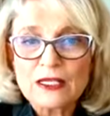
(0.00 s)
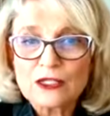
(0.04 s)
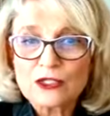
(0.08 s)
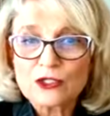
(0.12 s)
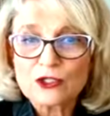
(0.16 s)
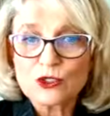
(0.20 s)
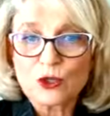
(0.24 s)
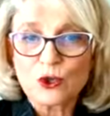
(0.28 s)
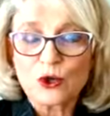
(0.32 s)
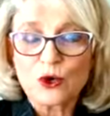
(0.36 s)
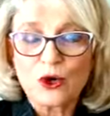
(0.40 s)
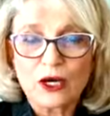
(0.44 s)

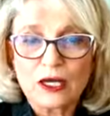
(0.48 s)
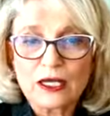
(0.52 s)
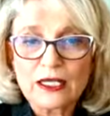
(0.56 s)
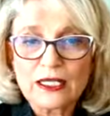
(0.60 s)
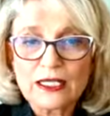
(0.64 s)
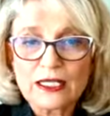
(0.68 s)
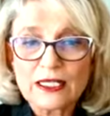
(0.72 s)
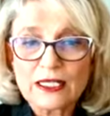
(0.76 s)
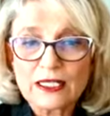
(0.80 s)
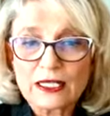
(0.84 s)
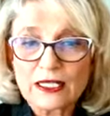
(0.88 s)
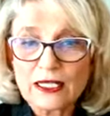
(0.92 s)
So
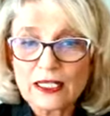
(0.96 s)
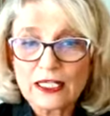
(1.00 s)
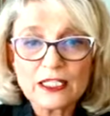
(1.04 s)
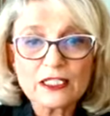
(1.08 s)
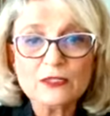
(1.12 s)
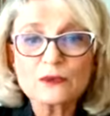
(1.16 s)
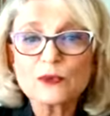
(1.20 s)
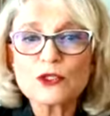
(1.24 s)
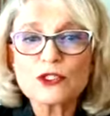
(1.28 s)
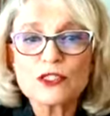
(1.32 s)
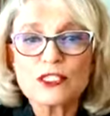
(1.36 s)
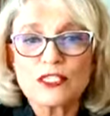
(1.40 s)

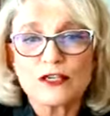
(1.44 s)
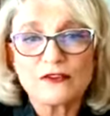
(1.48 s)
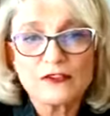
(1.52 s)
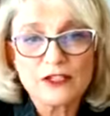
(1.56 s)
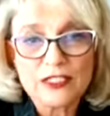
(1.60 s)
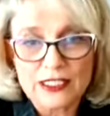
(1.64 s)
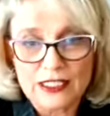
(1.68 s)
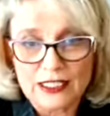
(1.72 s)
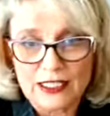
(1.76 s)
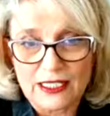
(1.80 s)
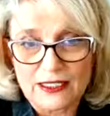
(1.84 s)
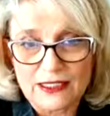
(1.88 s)
it was
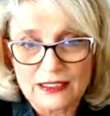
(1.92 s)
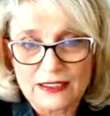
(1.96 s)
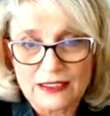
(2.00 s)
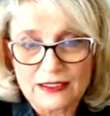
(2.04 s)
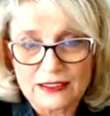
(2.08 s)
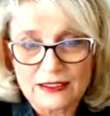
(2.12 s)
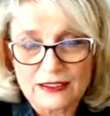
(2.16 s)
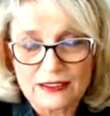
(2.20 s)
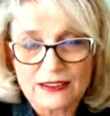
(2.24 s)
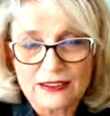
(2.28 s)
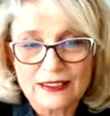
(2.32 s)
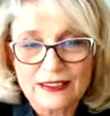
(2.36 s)

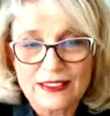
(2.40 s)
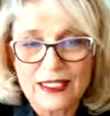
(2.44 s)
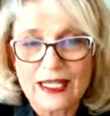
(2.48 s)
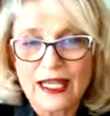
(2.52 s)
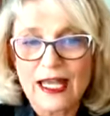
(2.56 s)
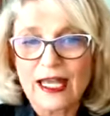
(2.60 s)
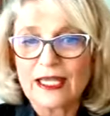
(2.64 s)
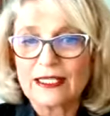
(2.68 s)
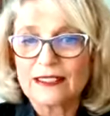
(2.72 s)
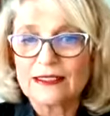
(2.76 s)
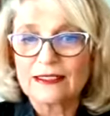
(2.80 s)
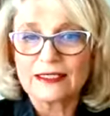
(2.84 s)
devastating.
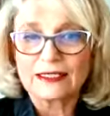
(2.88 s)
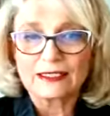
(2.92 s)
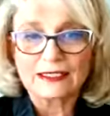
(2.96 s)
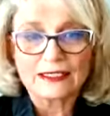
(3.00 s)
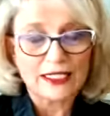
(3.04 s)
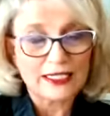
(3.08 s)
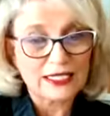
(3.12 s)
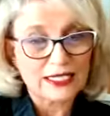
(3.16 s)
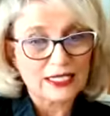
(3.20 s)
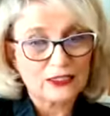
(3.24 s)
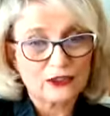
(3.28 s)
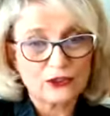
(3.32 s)
And
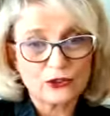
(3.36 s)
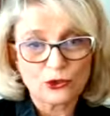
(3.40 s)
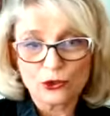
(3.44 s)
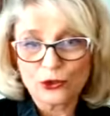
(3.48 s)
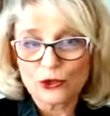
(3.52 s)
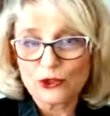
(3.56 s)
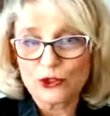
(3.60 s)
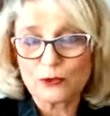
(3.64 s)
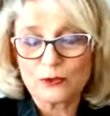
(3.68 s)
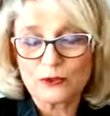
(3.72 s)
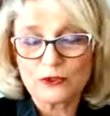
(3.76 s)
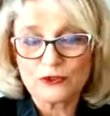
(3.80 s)
like I
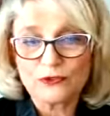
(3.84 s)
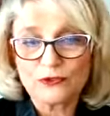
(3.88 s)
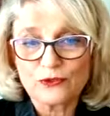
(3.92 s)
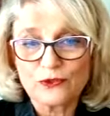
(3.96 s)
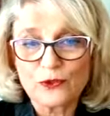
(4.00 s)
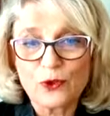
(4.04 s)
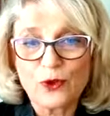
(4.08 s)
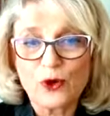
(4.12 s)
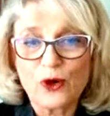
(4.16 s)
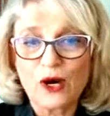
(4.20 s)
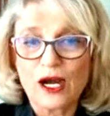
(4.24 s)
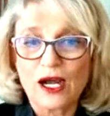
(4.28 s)
told you
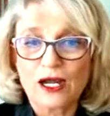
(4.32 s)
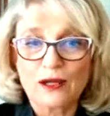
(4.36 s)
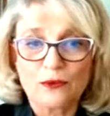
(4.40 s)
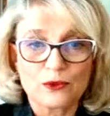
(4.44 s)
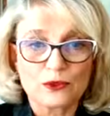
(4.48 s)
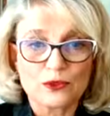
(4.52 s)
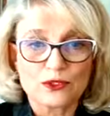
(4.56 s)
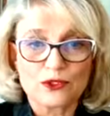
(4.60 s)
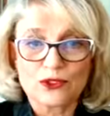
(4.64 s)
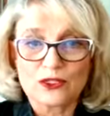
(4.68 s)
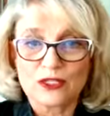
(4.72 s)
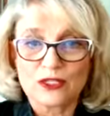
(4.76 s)
before, I
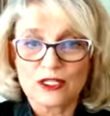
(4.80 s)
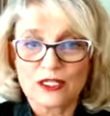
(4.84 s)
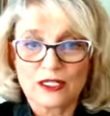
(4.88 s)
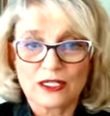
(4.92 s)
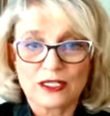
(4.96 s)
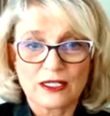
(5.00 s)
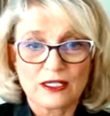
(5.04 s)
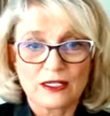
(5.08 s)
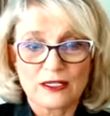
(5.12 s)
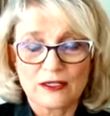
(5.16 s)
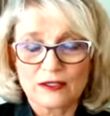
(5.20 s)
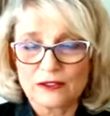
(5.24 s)
was
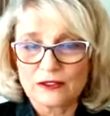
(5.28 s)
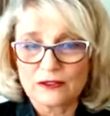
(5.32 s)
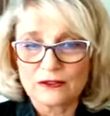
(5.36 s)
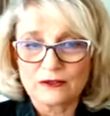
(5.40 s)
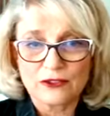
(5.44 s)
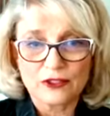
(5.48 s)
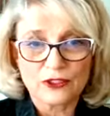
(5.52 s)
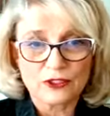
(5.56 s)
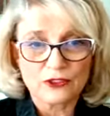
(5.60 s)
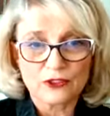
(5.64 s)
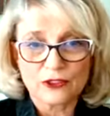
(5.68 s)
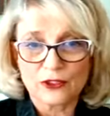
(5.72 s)
uh,
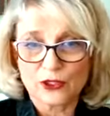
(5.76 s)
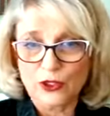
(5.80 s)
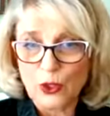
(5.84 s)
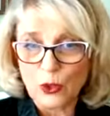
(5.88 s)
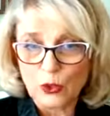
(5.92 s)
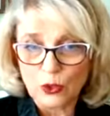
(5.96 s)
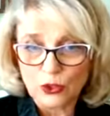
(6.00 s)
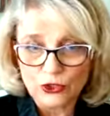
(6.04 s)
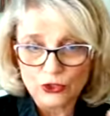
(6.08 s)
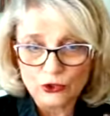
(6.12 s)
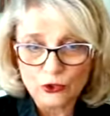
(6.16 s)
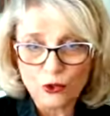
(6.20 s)

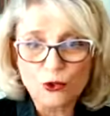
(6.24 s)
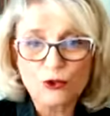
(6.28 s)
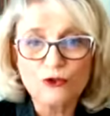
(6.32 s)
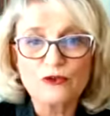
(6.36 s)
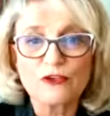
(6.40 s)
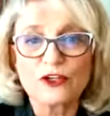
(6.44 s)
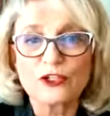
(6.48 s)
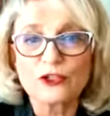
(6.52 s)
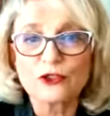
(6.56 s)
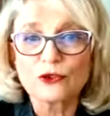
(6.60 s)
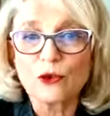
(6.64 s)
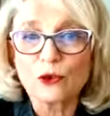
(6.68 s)
going
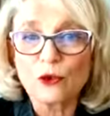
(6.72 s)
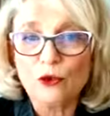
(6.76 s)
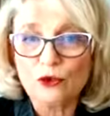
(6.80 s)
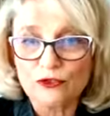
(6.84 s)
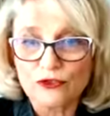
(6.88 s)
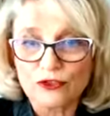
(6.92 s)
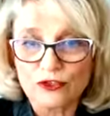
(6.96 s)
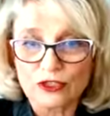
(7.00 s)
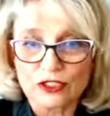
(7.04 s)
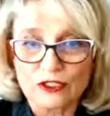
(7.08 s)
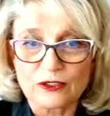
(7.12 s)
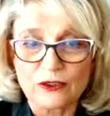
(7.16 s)
over and
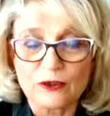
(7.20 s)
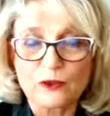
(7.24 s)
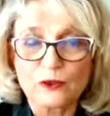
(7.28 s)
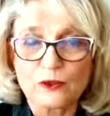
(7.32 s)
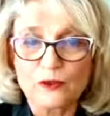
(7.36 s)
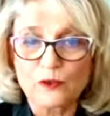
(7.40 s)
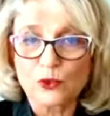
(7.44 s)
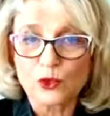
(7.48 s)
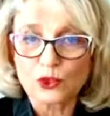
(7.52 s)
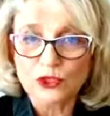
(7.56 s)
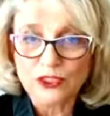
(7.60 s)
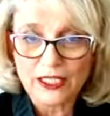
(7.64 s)
over
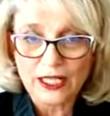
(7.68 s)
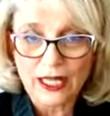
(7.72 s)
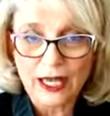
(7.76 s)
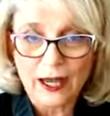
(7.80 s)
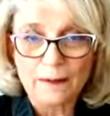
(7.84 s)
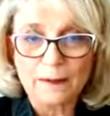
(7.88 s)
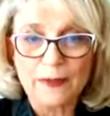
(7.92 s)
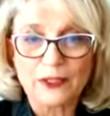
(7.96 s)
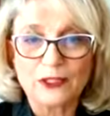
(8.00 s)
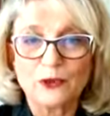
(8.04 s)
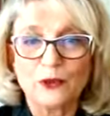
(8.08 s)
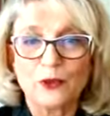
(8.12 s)
what
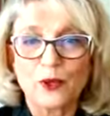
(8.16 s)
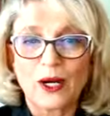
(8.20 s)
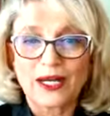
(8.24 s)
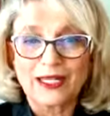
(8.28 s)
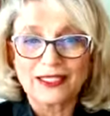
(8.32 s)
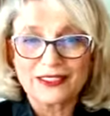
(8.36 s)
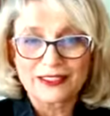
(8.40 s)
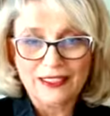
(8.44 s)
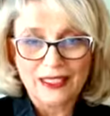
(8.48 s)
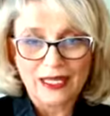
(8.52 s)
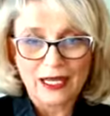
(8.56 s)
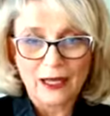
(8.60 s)
happened, why
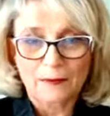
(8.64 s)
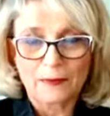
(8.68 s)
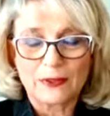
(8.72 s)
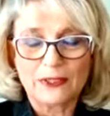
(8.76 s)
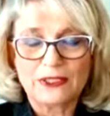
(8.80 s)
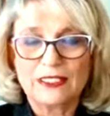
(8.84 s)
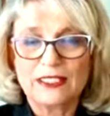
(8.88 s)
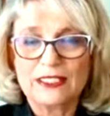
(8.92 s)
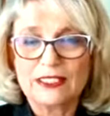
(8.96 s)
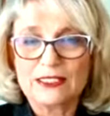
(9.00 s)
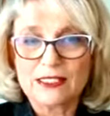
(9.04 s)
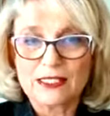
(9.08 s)
it
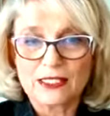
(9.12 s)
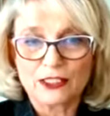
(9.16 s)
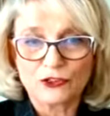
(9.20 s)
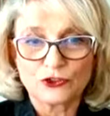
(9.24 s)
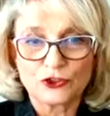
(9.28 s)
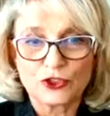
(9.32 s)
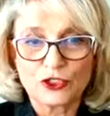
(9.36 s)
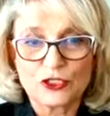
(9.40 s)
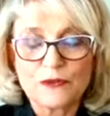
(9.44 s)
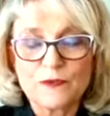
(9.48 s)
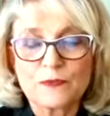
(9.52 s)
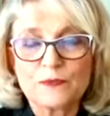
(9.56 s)
happened, et
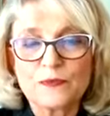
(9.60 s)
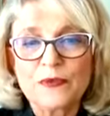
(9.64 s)
cetera.